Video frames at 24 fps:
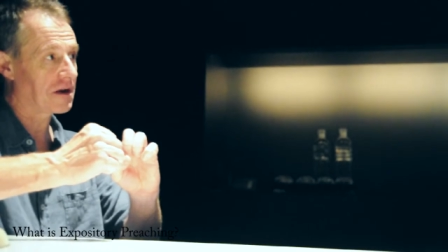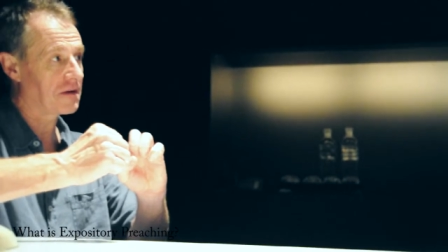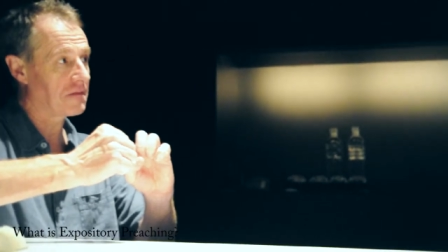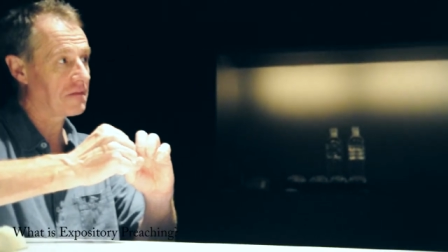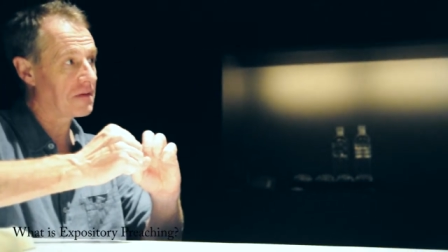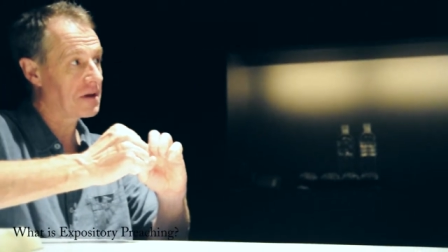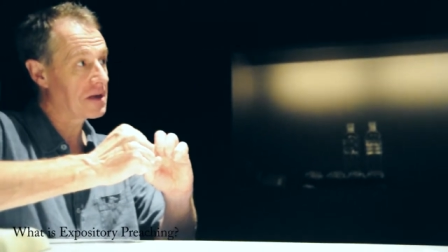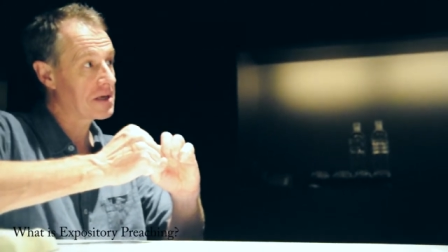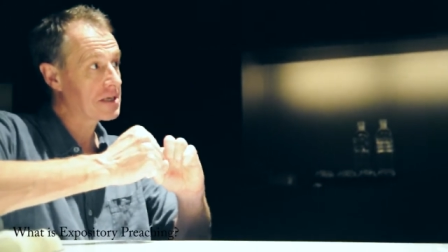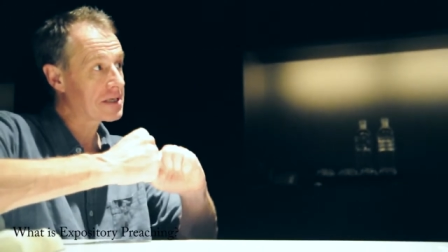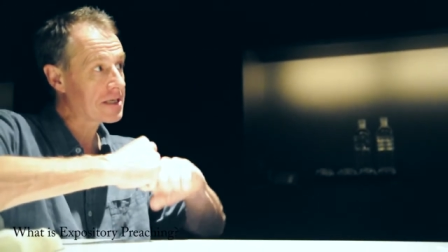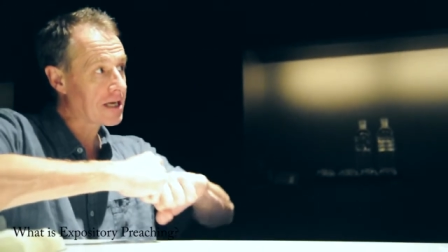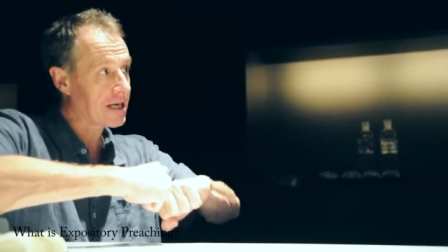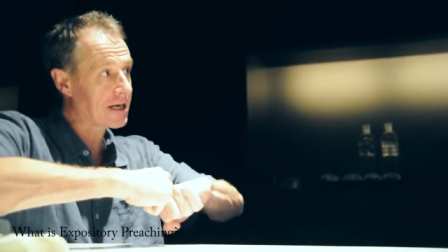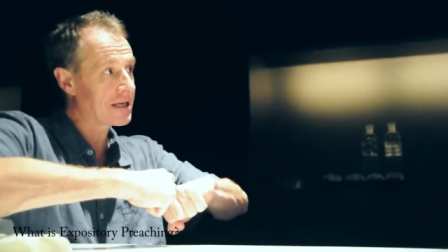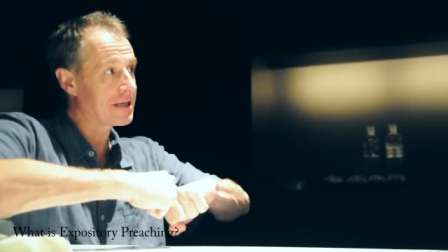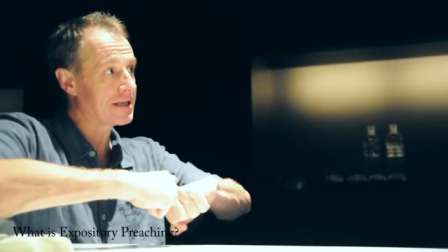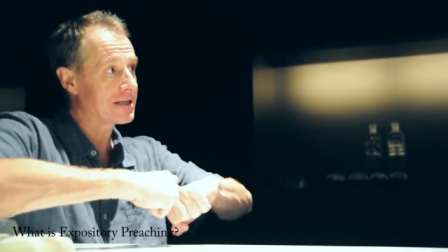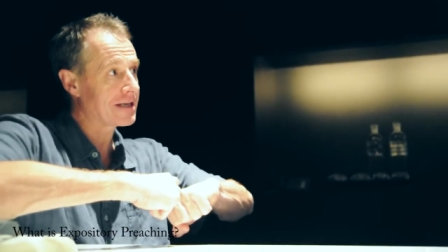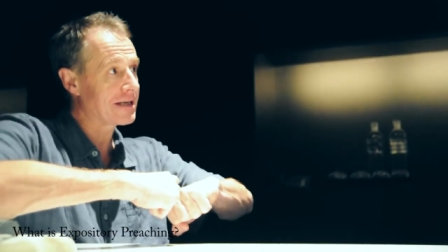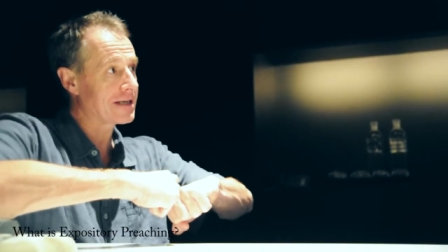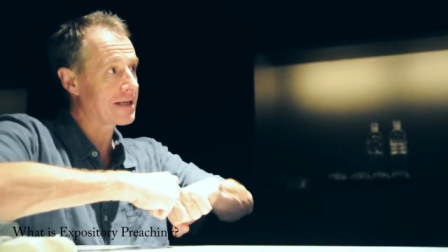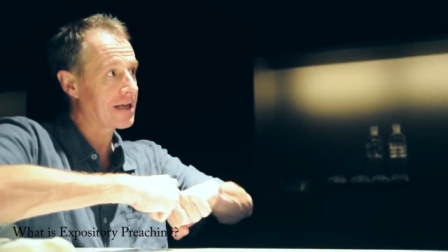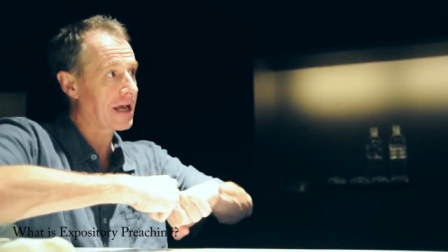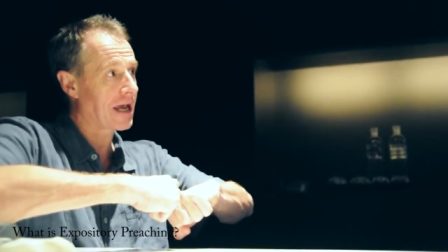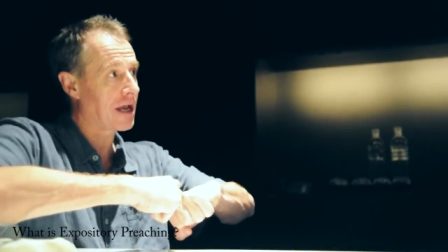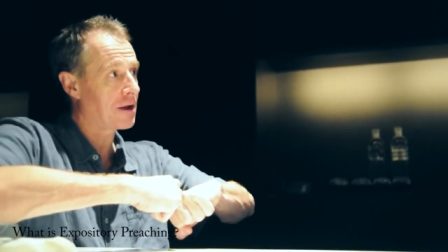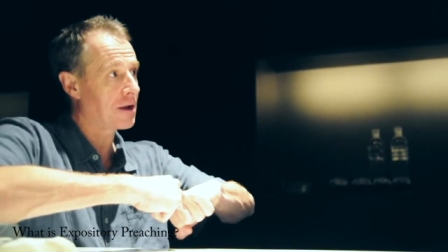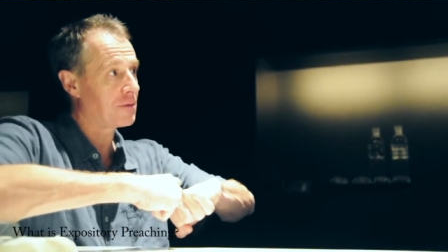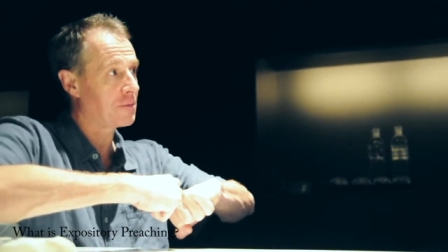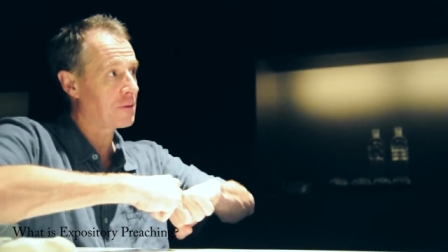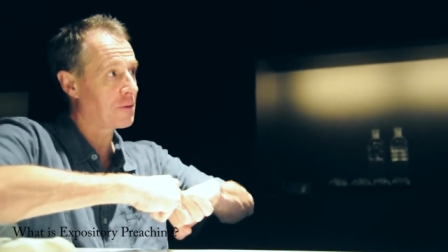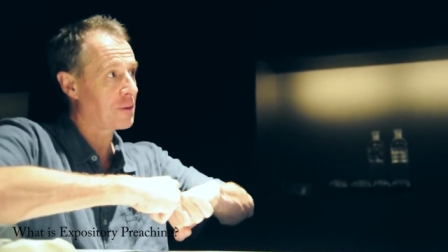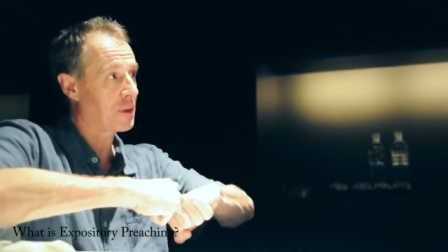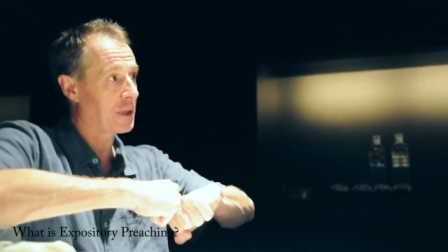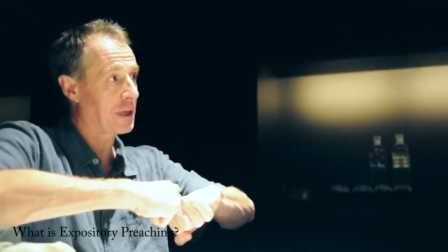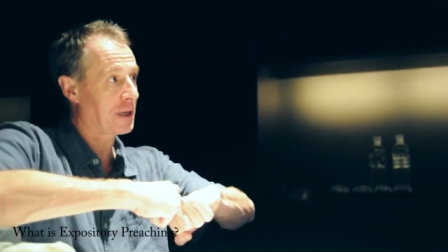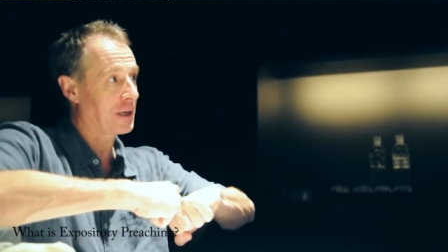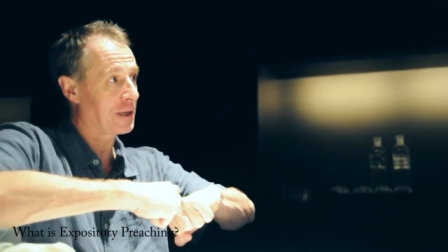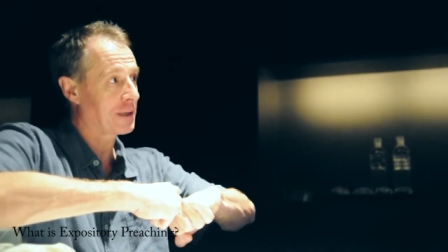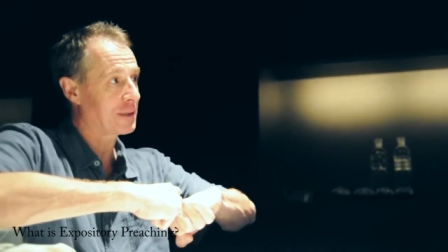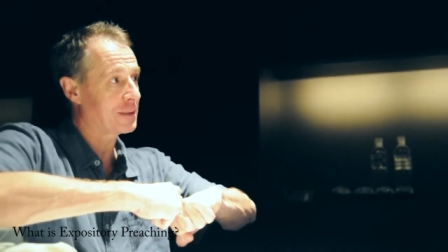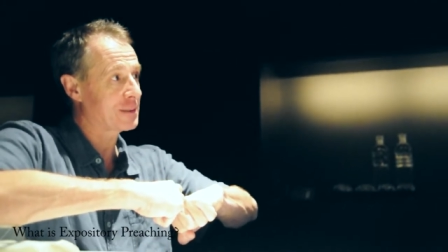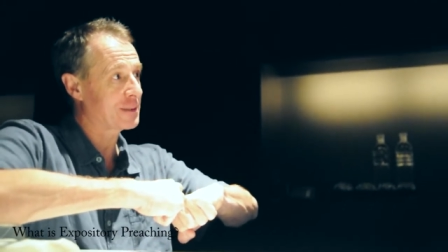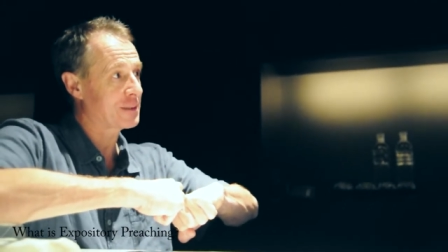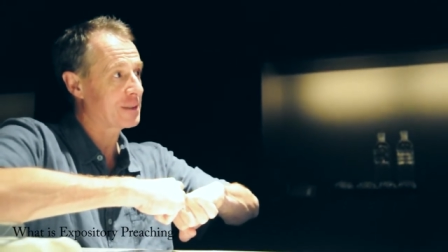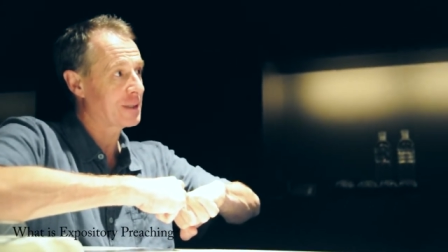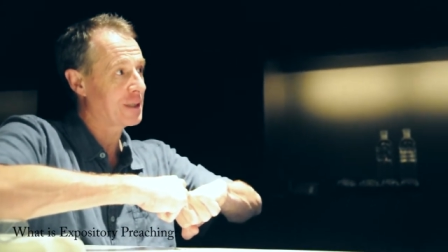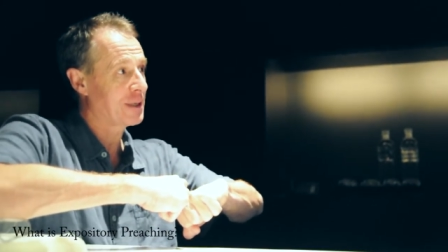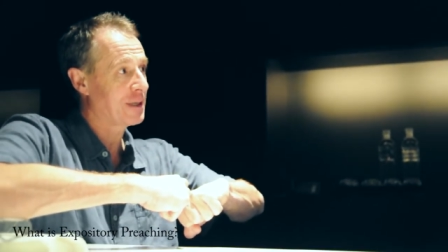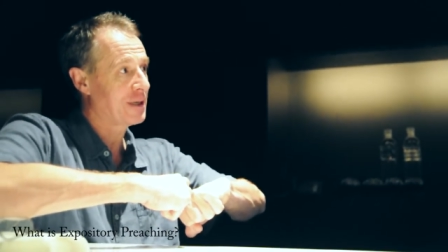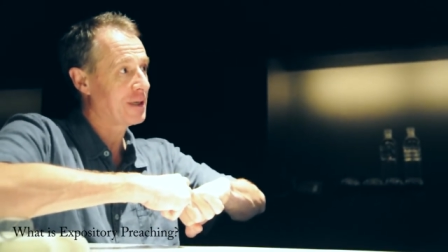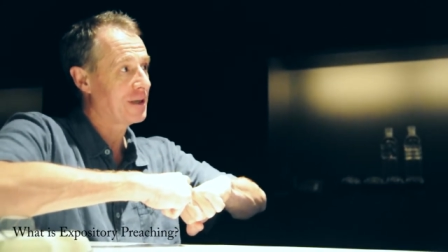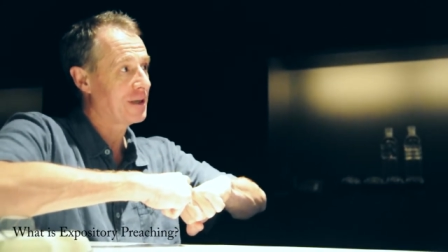kind of tighten down things.